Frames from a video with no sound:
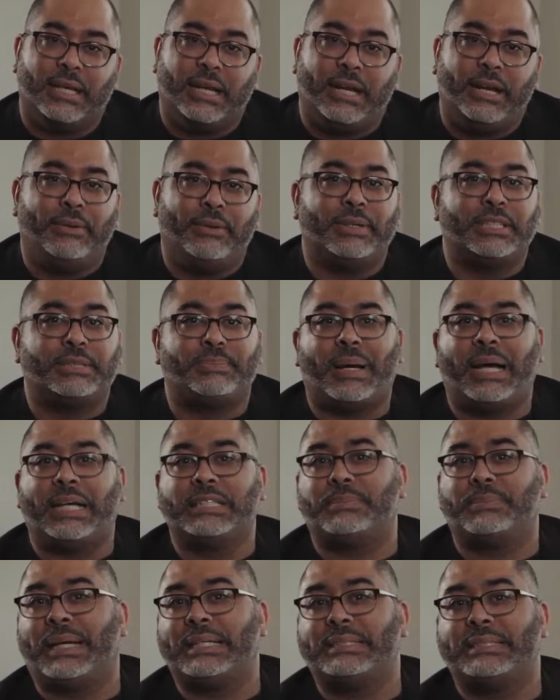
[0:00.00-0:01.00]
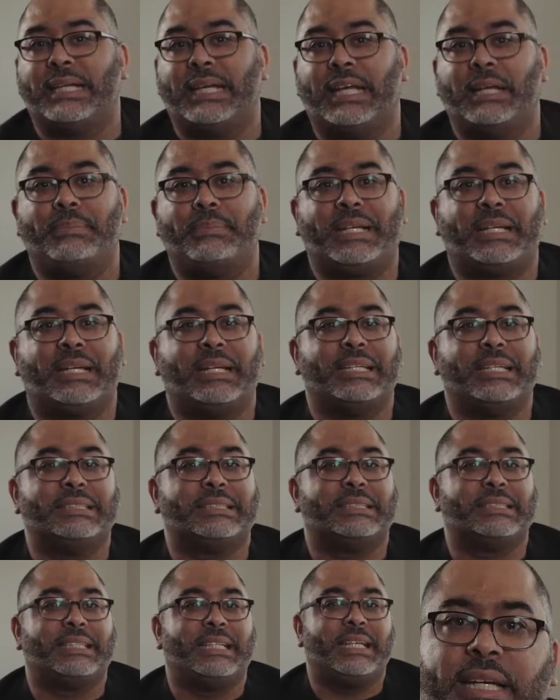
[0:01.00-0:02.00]
He responds by saying,
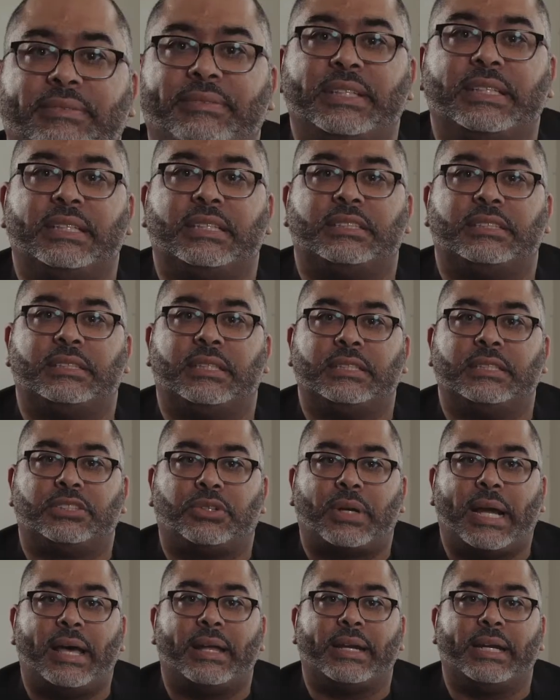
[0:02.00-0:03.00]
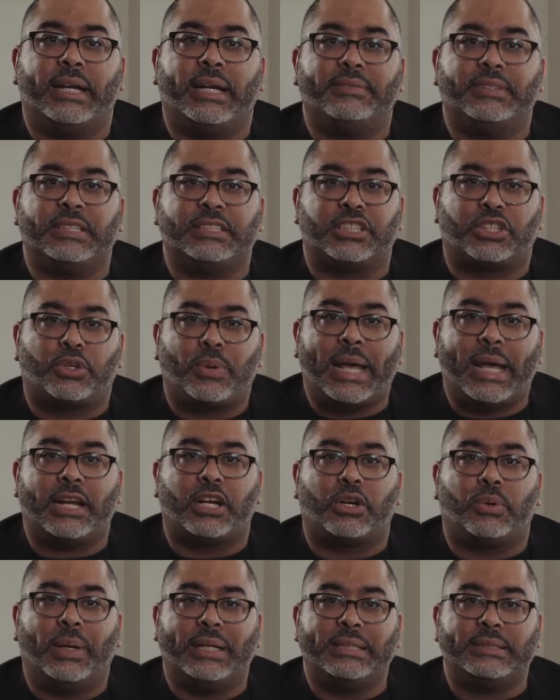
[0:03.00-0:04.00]
because given the centrality of the
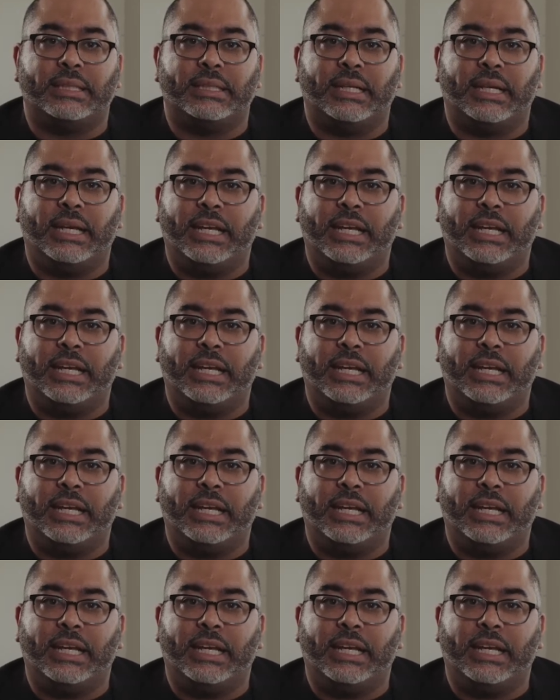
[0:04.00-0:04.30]
Socratic question,